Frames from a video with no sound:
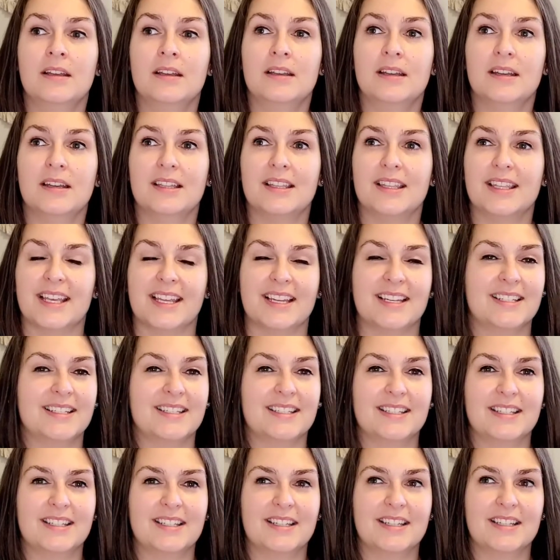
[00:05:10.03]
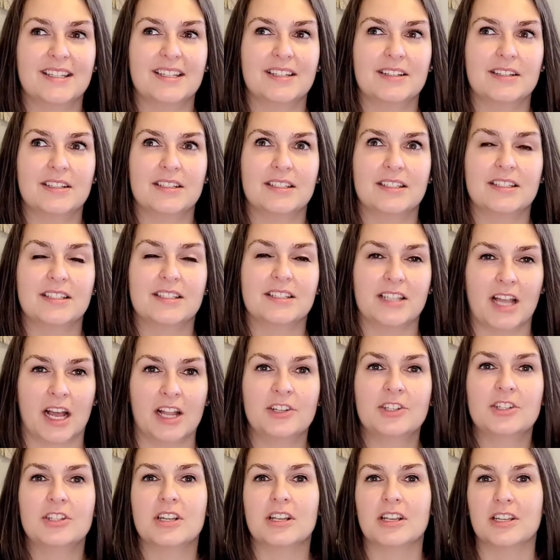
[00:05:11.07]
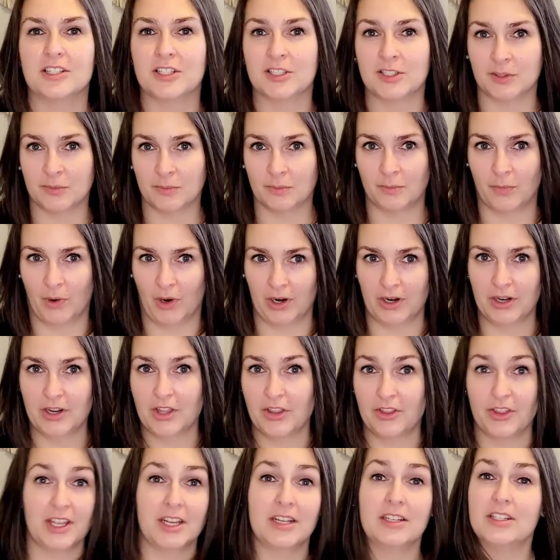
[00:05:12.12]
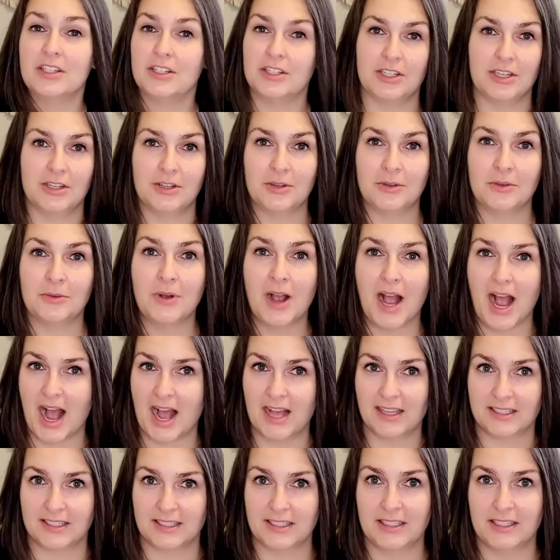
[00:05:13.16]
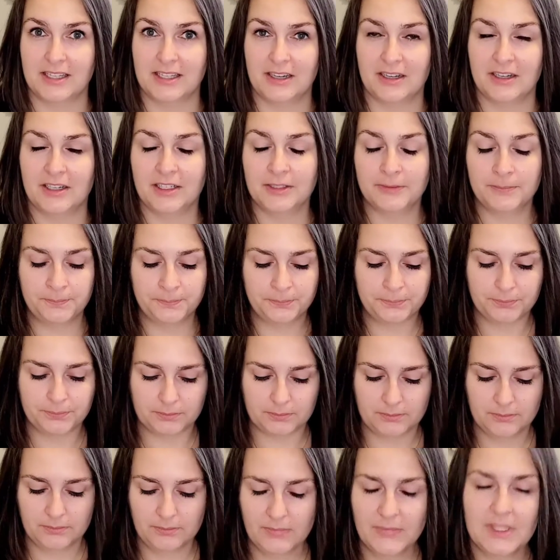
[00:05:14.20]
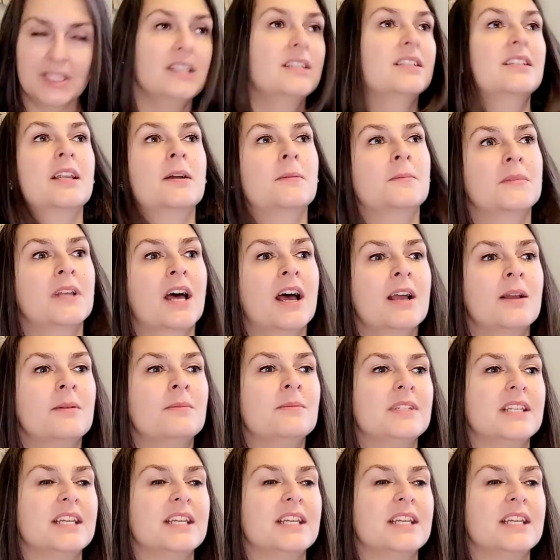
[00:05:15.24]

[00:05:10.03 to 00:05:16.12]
that is such a smart thing to do as a knitter. Sometimes